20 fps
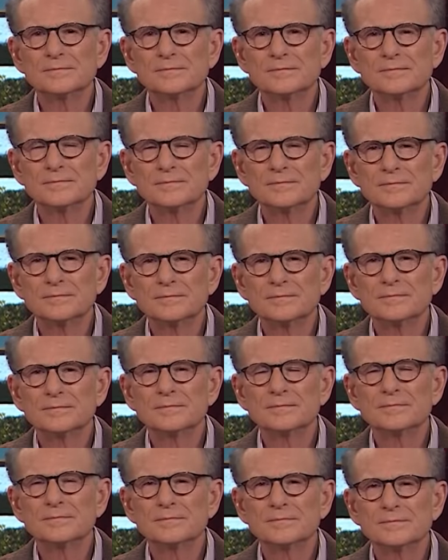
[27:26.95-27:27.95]

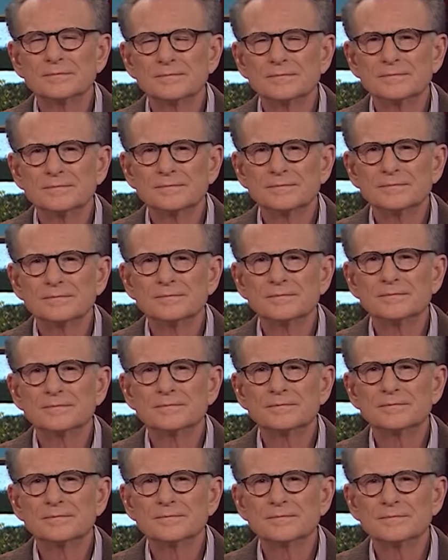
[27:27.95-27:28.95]

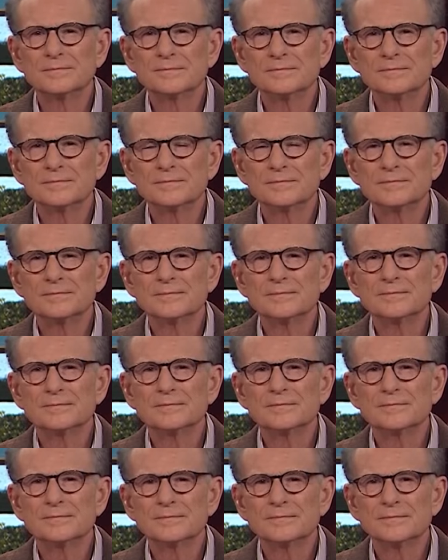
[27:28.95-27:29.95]

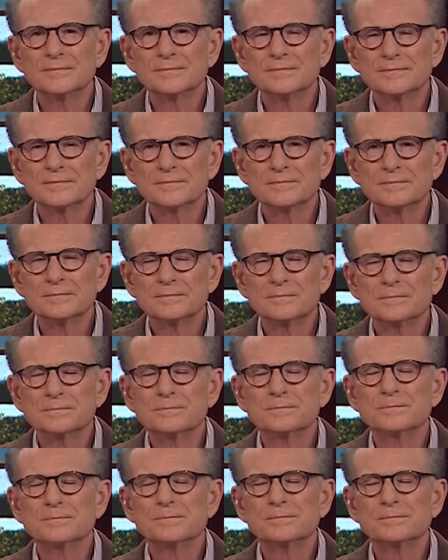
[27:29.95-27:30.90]
(not speaking)